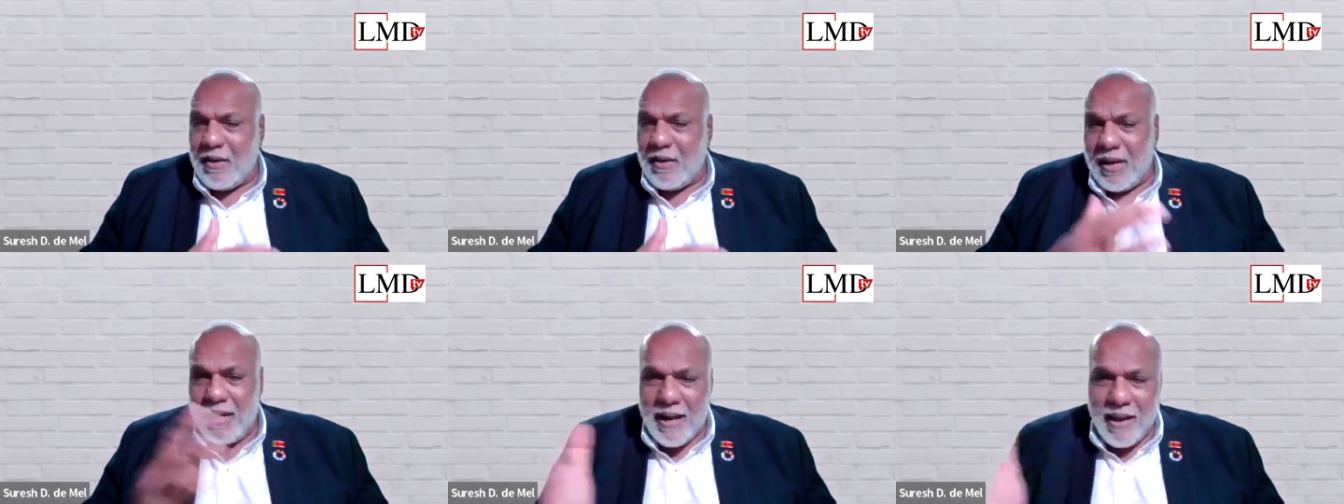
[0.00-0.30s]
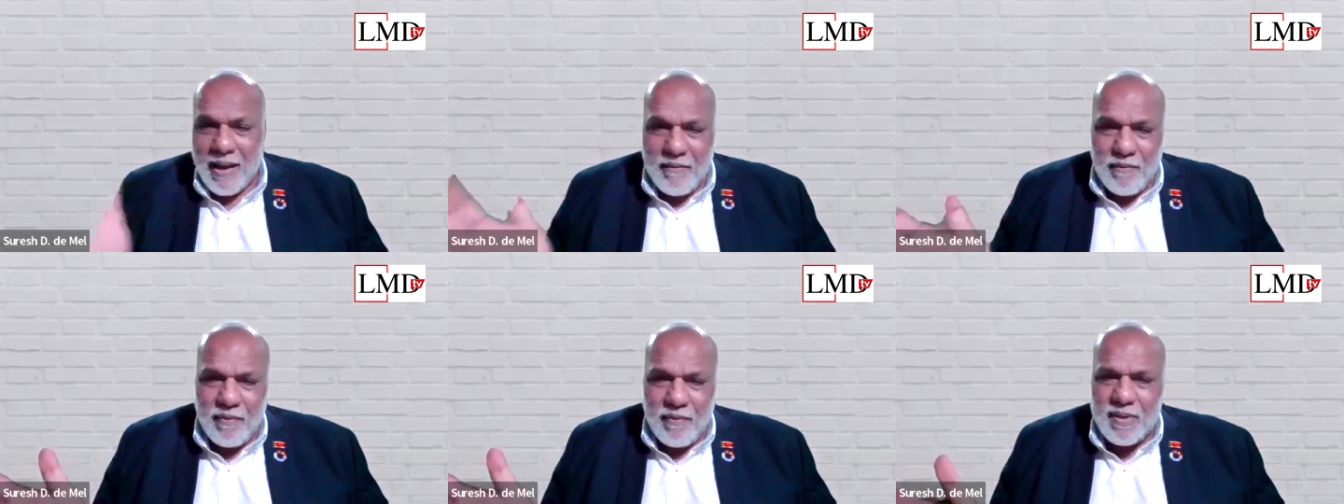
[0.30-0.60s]

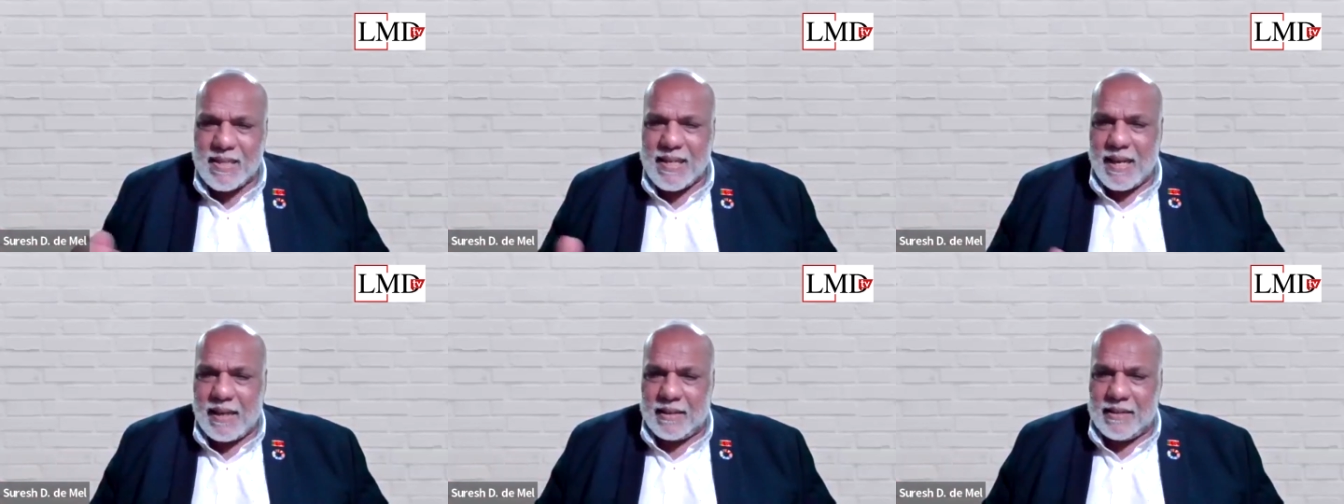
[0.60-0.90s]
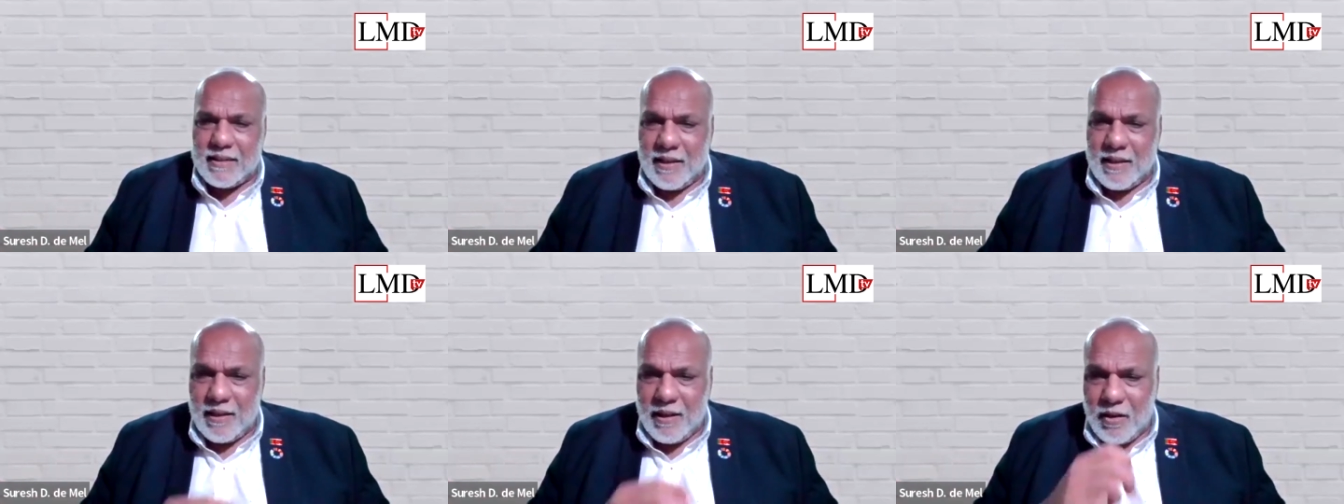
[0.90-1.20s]
in every
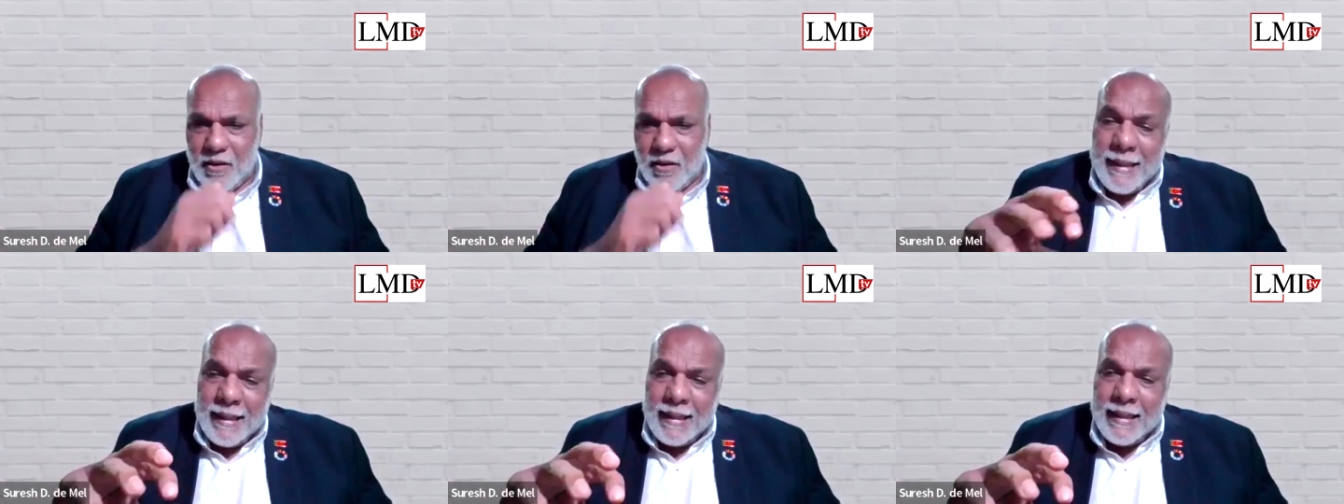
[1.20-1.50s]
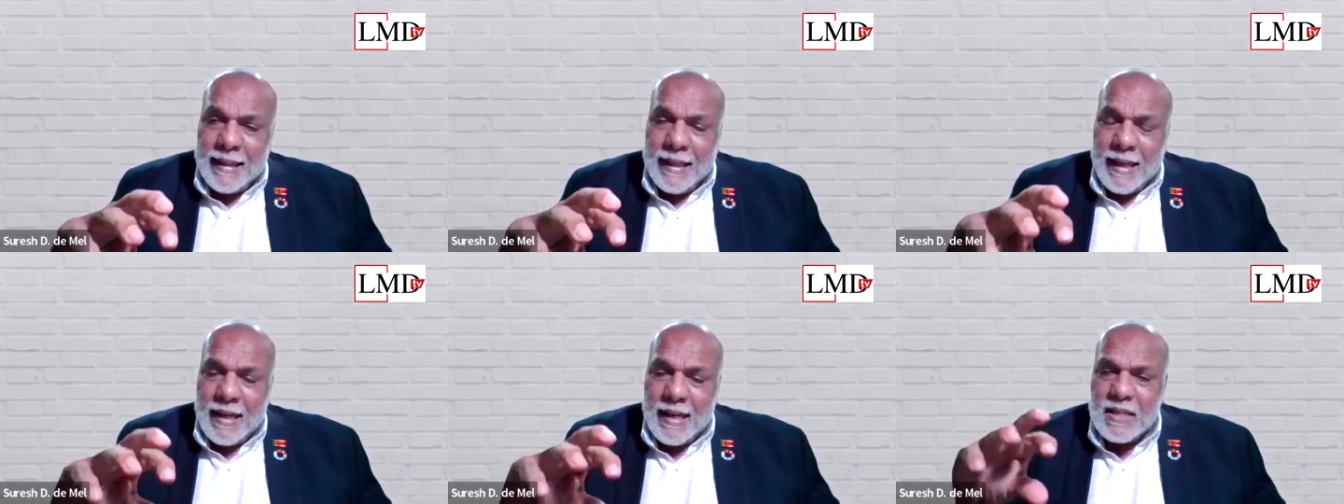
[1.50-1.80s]
sector. And
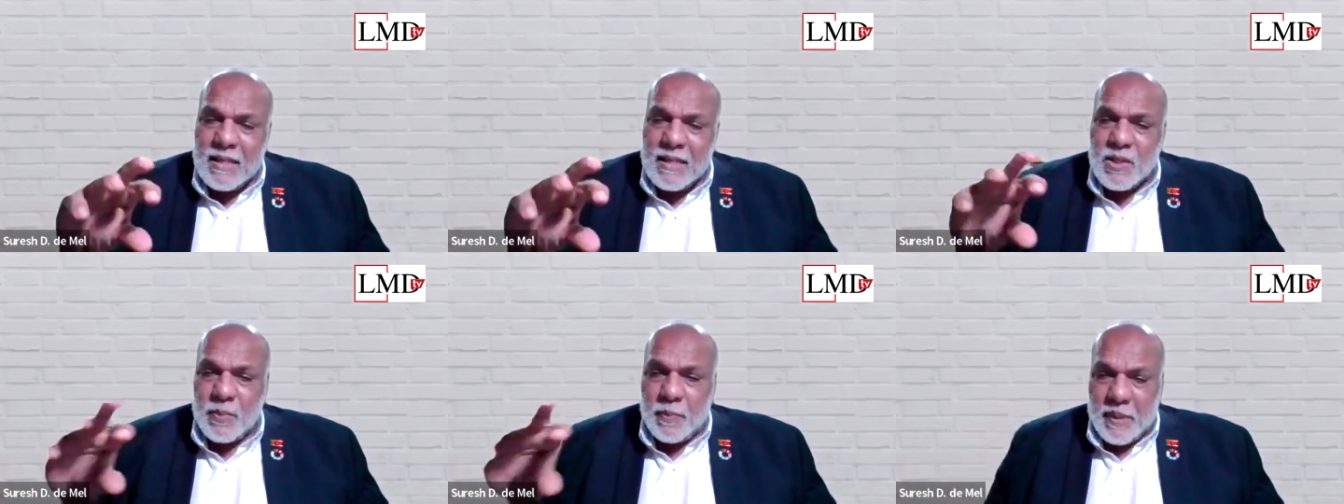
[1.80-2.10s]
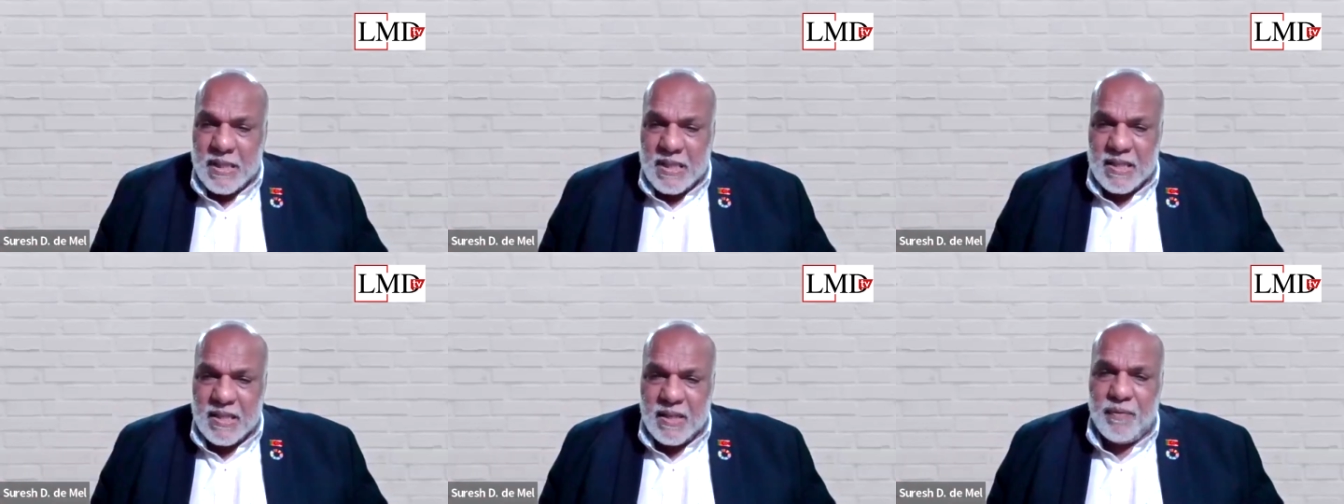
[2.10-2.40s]
then there are
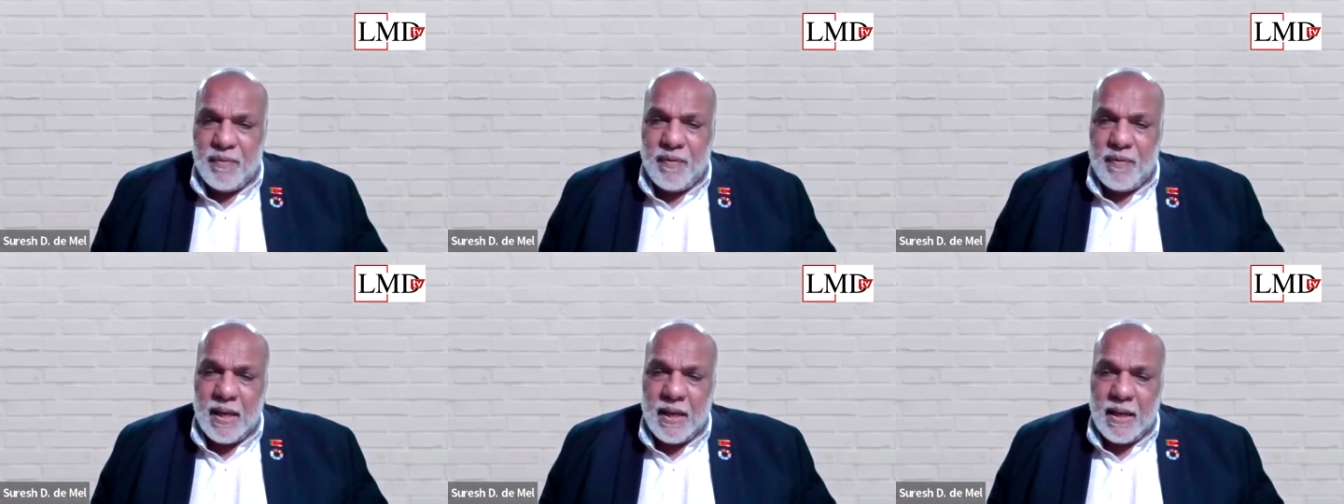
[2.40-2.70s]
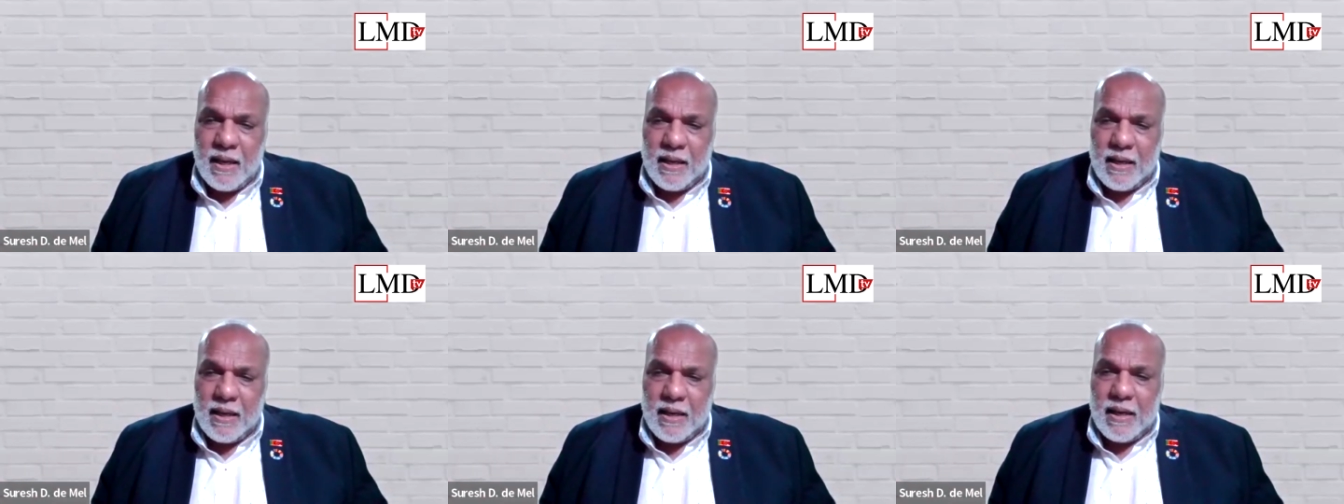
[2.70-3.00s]

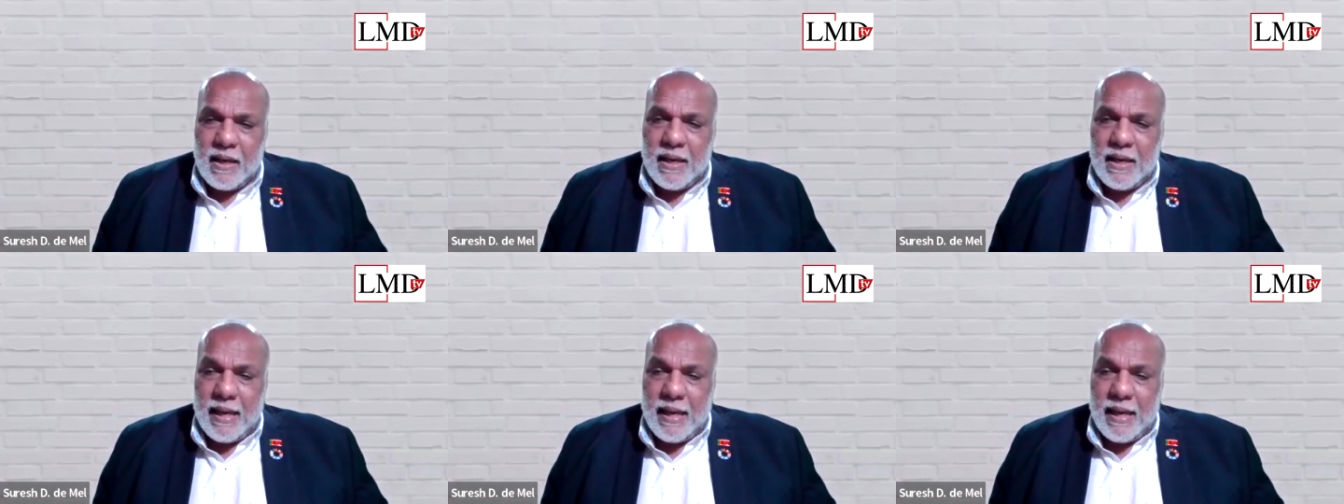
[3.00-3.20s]
specific